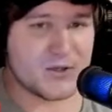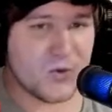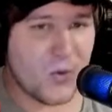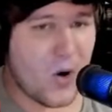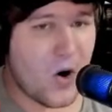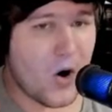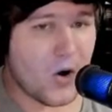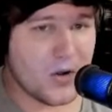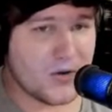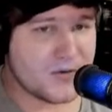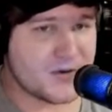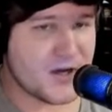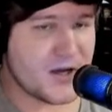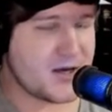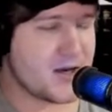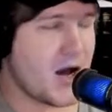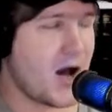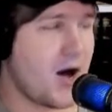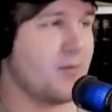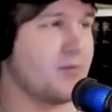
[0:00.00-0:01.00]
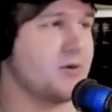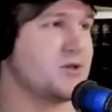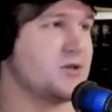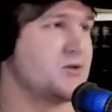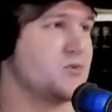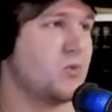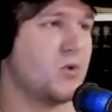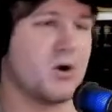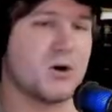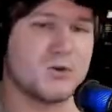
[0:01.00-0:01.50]
to all of St.
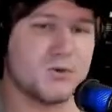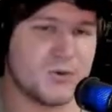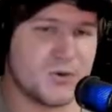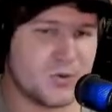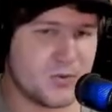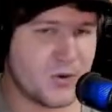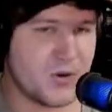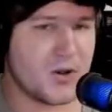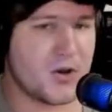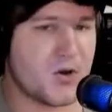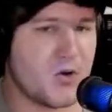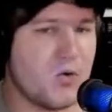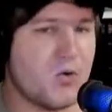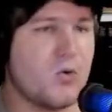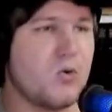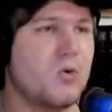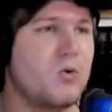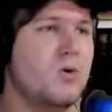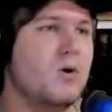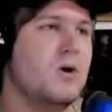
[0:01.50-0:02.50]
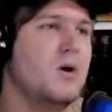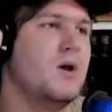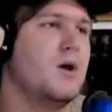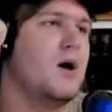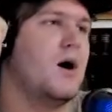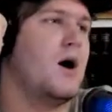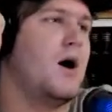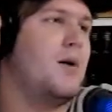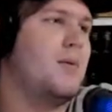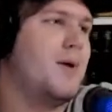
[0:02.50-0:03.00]
Thomas's works, which were really cool.
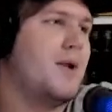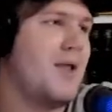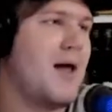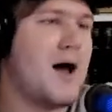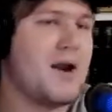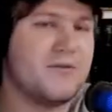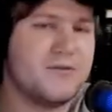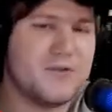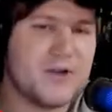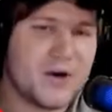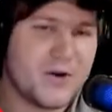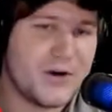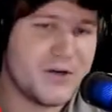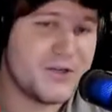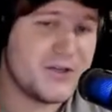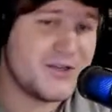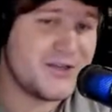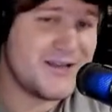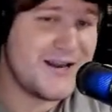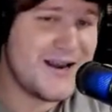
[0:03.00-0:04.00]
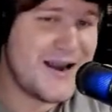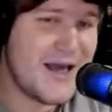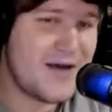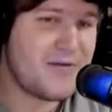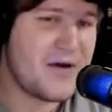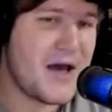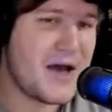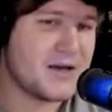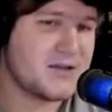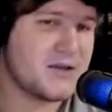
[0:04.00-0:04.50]
Um, a lot of generations didn't have
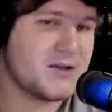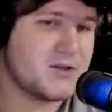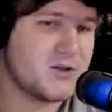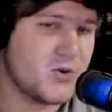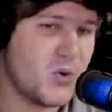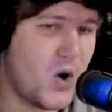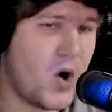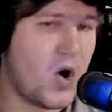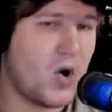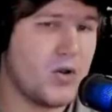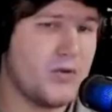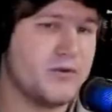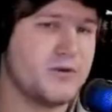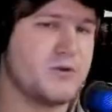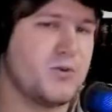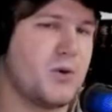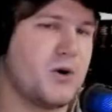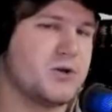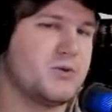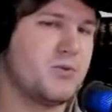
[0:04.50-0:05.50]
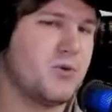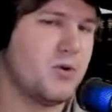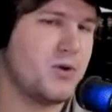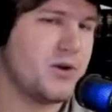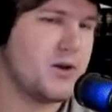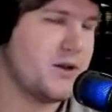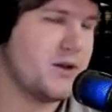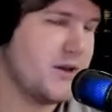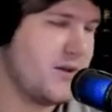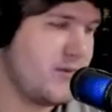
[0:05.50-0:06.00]
access to all of his works, but
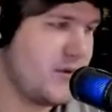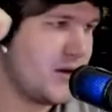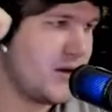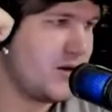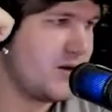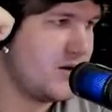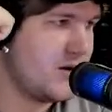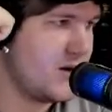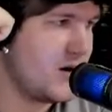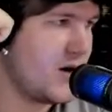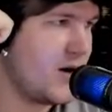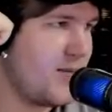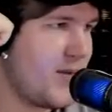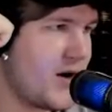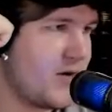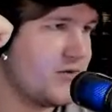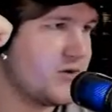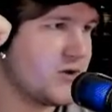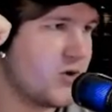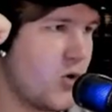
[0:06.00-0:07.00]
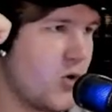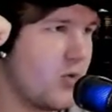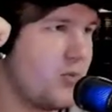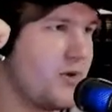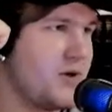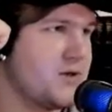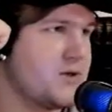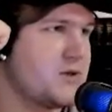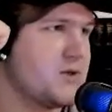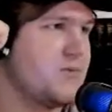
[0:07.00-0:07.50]
only a limited amount of his
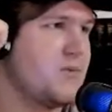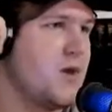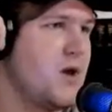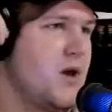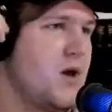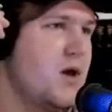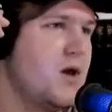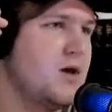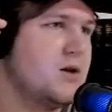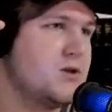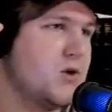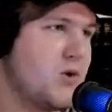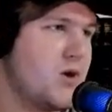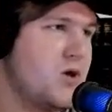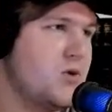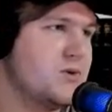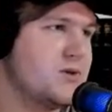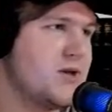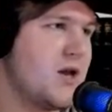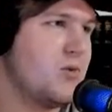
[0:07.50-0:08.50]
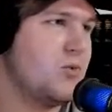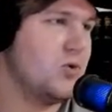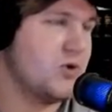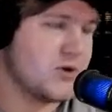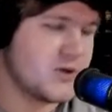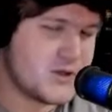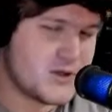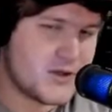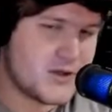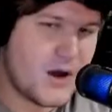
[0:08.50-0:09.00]
corpus. So he was able to
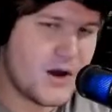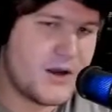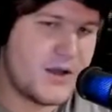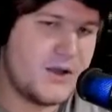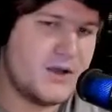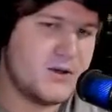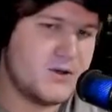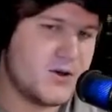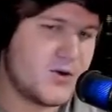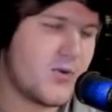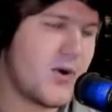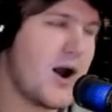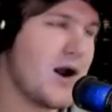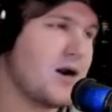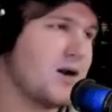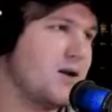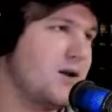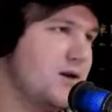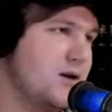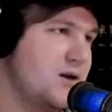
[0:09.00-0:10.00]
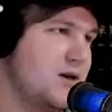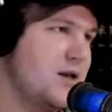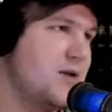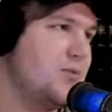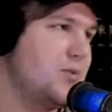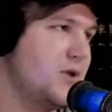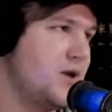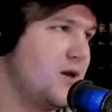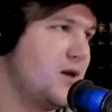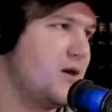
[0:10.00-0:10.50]
study directly and
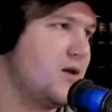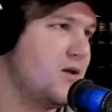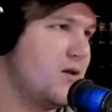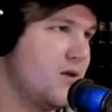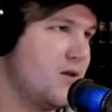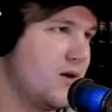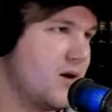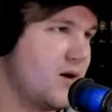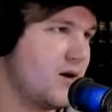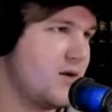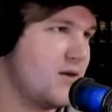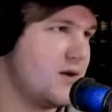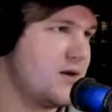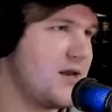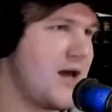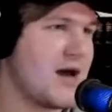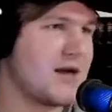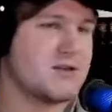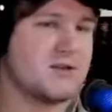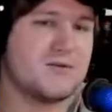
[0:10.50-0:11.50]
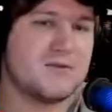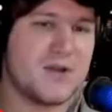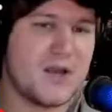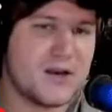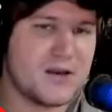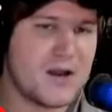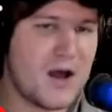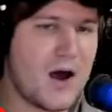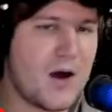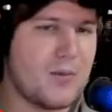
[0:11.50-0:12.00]
deeply the, the text of
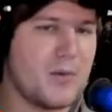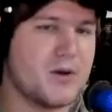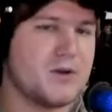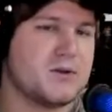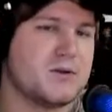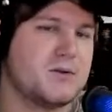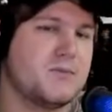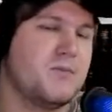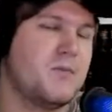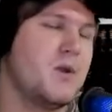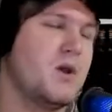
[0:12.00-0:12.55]
St. Thomas,